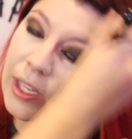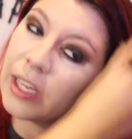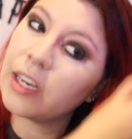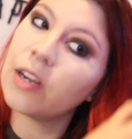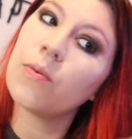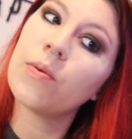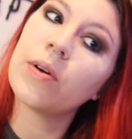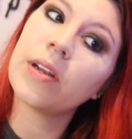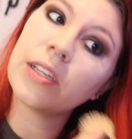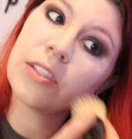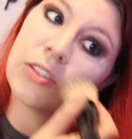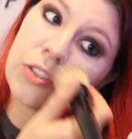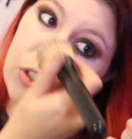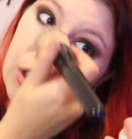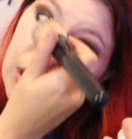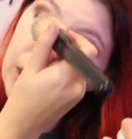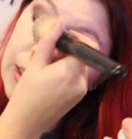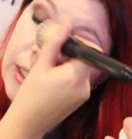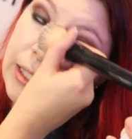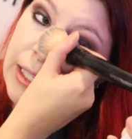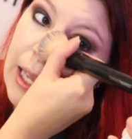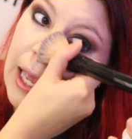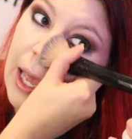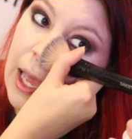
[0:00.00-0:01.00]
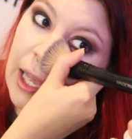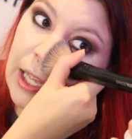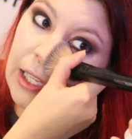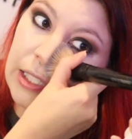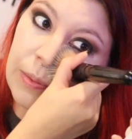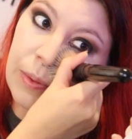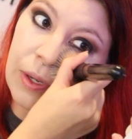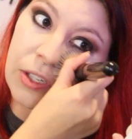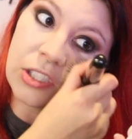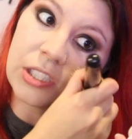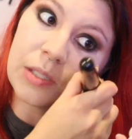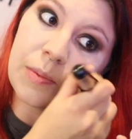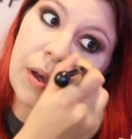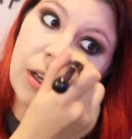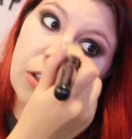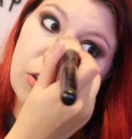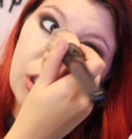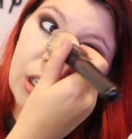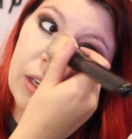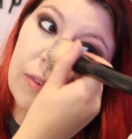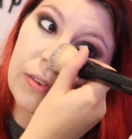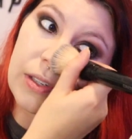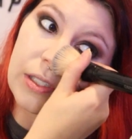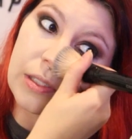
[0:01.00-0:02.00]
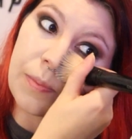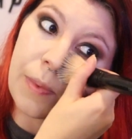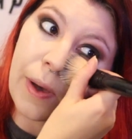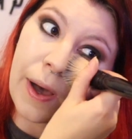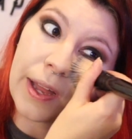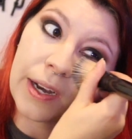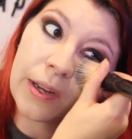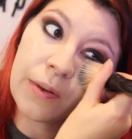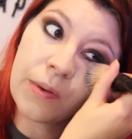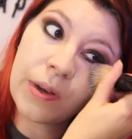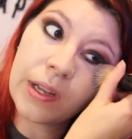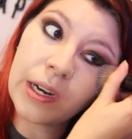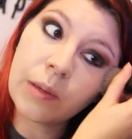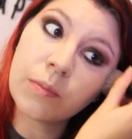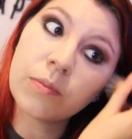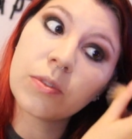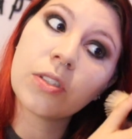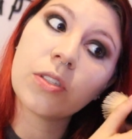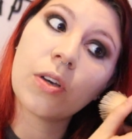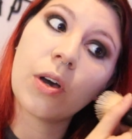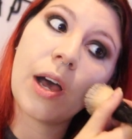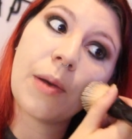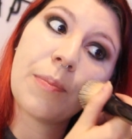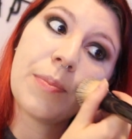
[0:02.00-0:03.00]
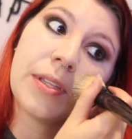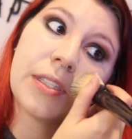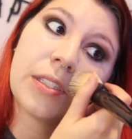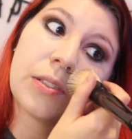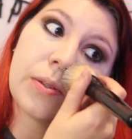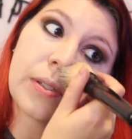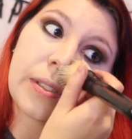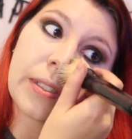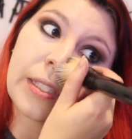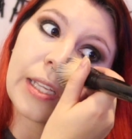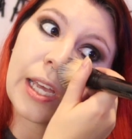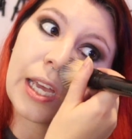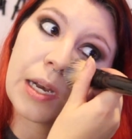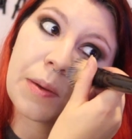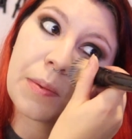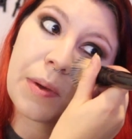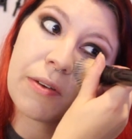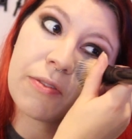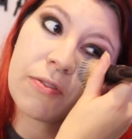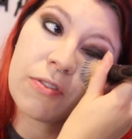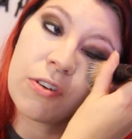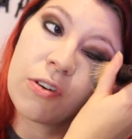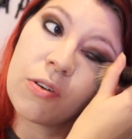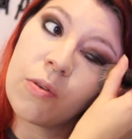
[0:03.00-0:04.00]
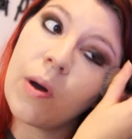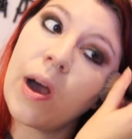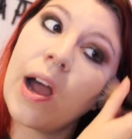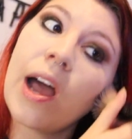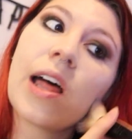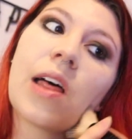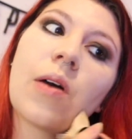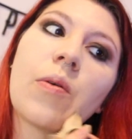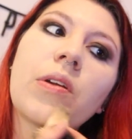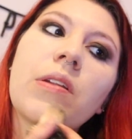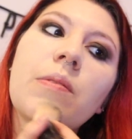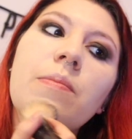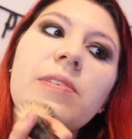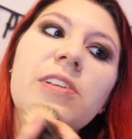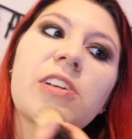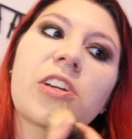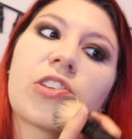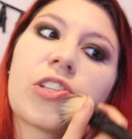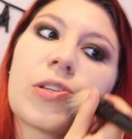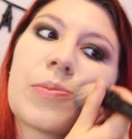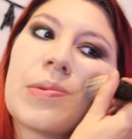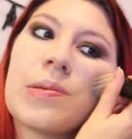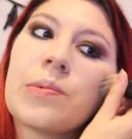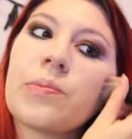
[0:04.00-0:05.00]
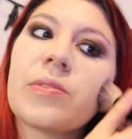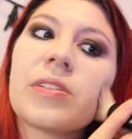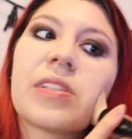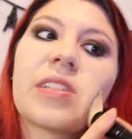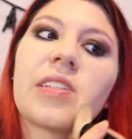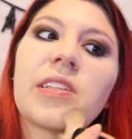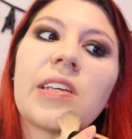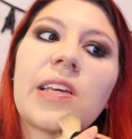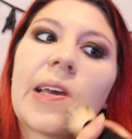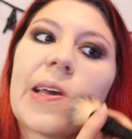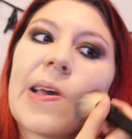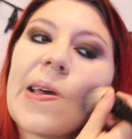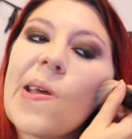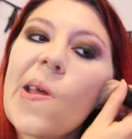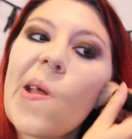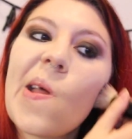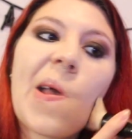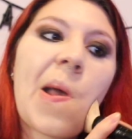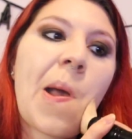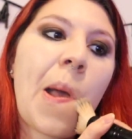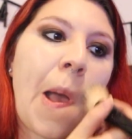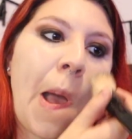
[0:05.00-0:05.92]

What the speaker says: I don't wanna just, especially my Jennifer's Body one, I've been so excited about for a while. I wanna make sure people see it.